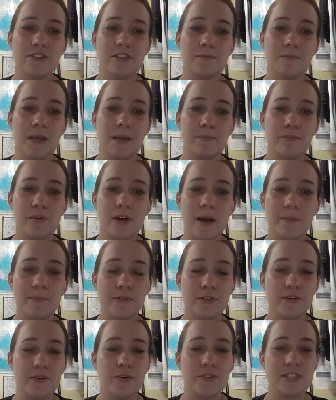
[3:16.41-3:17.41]
to make
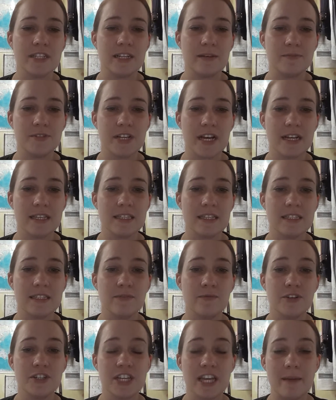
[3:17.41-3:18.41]
proper goals and objectives,
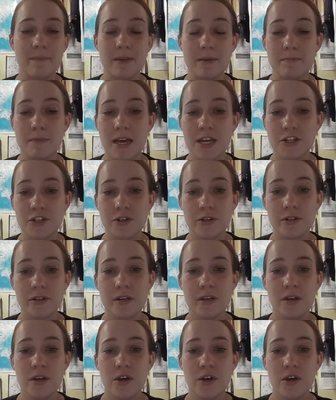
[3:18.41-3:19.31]
and which can be measured.